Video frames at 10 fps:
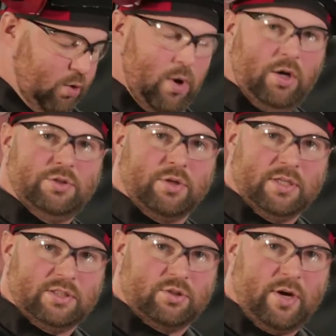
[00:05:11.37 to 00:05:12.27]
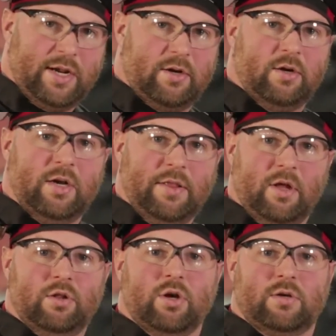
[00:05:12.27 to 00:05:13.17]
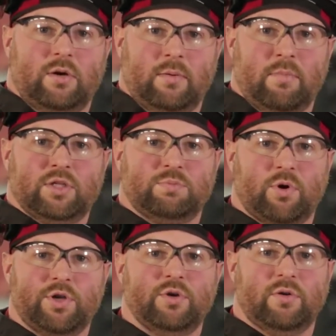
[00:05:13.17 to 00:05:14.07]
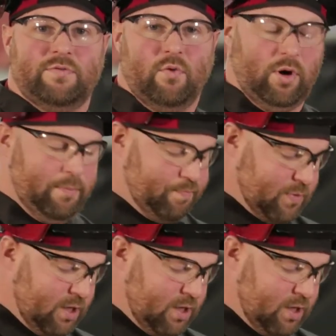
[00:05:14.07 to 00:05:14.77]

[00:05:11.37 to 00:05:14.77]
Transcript: our welds will get straighter and they'll look uh, much more uniform.